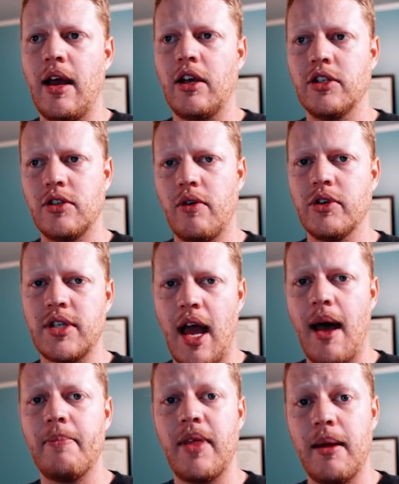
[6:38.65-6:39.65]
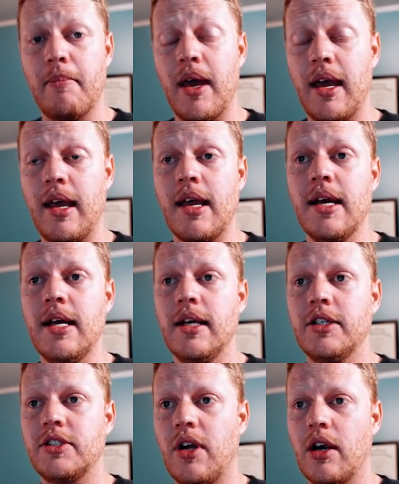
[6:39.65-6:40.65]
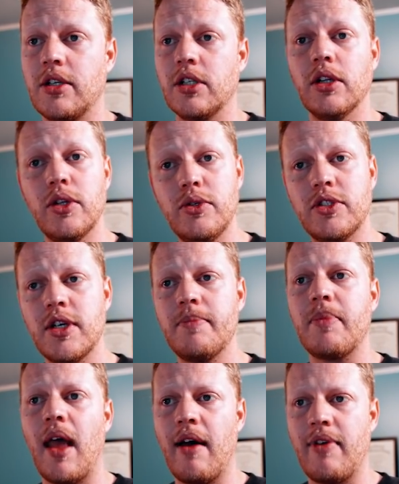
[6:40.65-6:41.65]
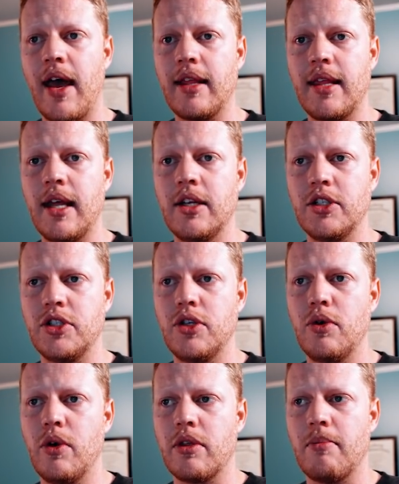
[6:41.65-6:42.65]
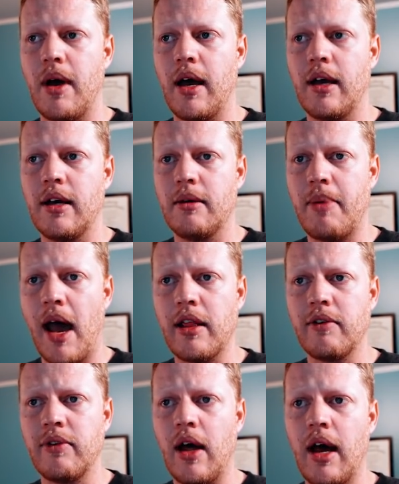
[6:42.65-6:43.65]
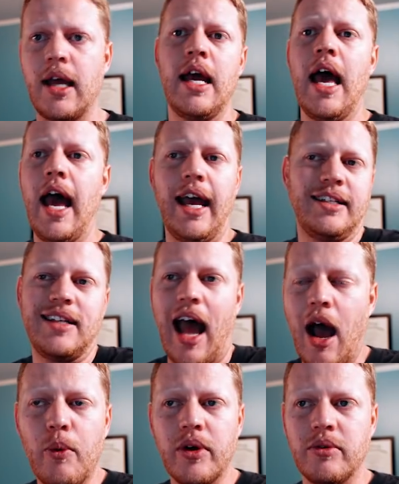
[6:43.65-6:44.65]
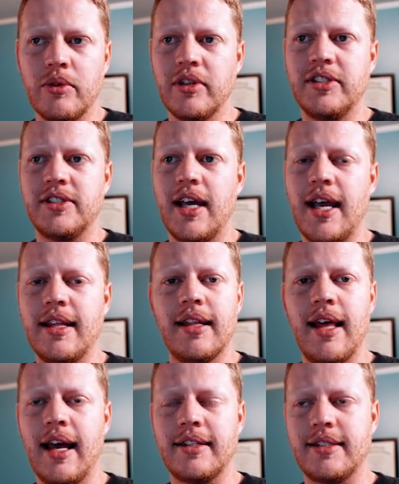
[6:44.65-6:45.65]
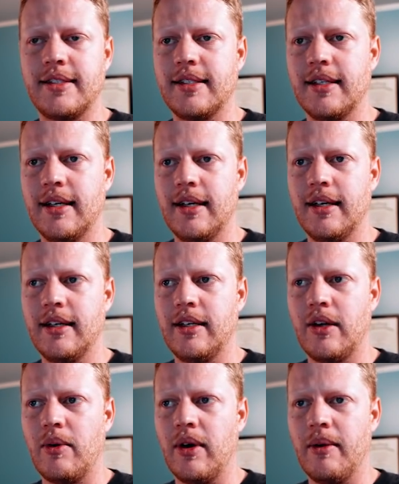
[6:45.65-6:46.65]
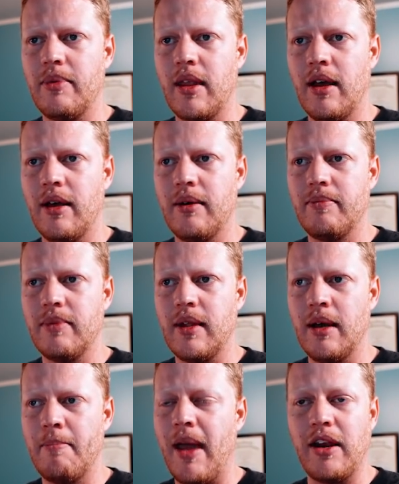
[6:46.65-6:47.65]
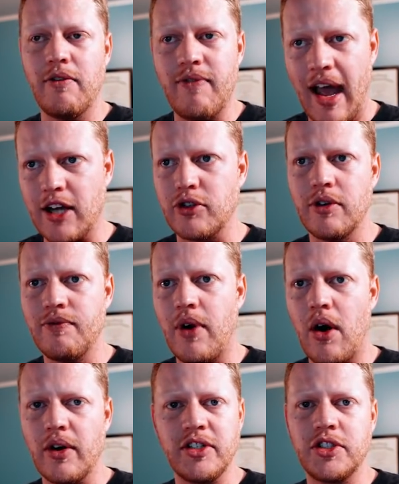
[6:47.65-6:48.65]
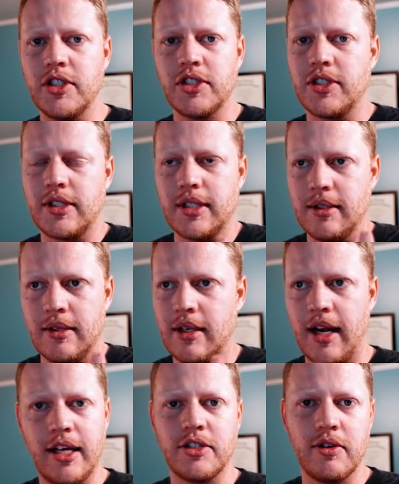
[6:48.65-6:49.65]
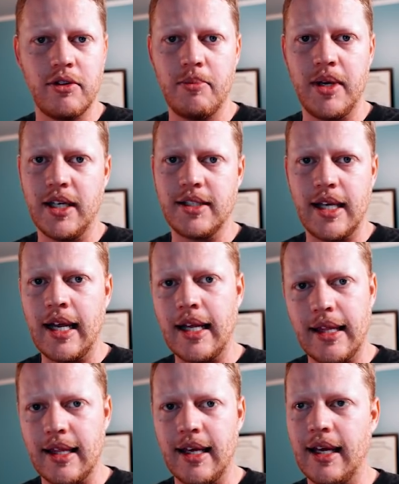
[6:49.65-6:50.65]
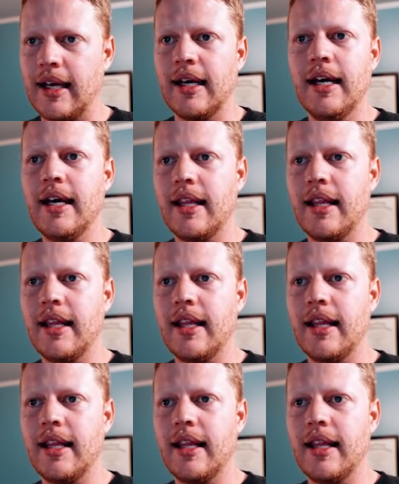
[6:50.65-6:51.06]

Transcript: because over time they may start to loosen. I've had that issue with my pilot fly. I wouldn't really say that that's a manufacturing fault. It's just the nature of the beast. Anything